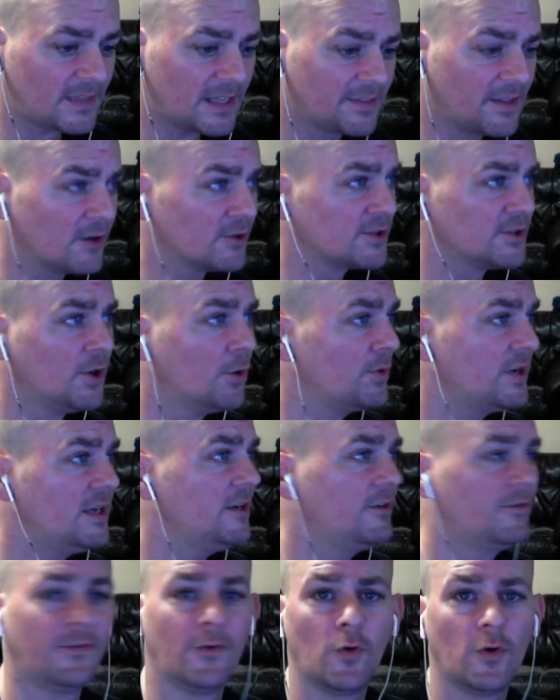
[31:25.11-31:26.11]
there's no
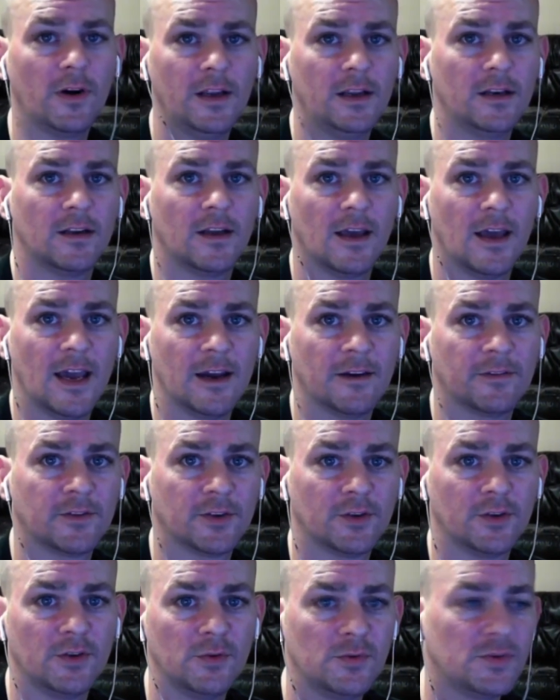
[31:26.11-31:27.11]
need for it
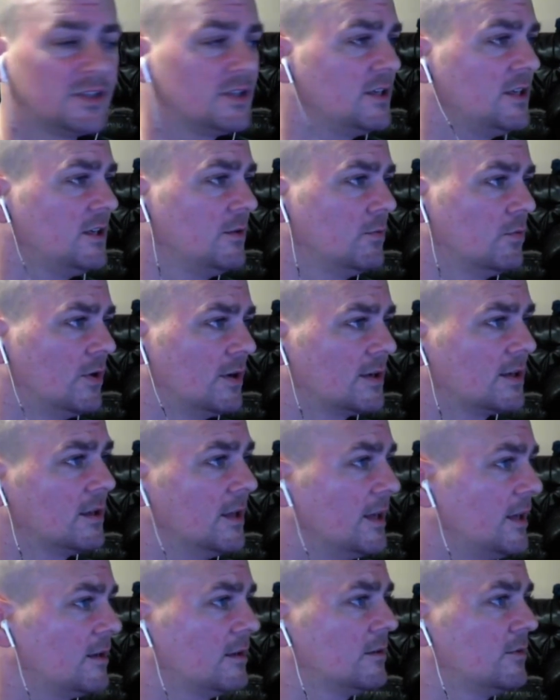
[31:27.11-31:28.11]
after you see what
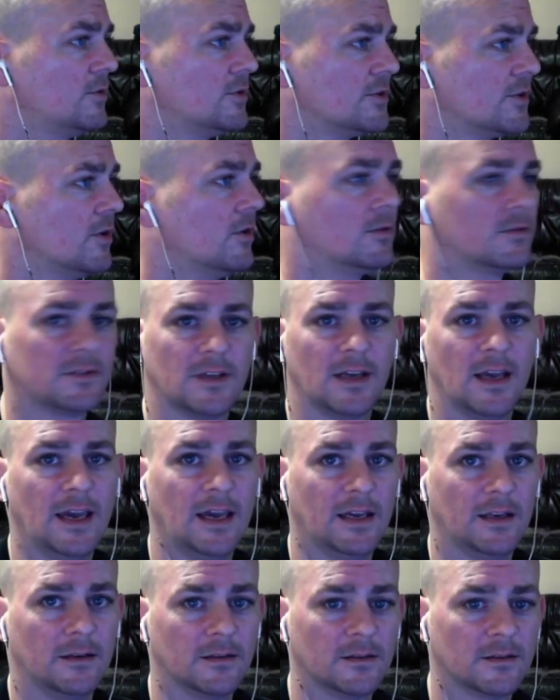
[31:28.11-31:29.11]
Clake, Result,
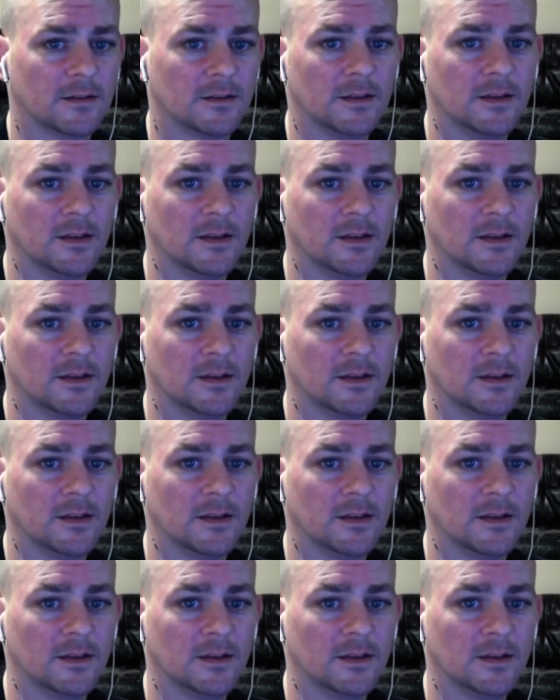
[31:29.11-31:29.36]
and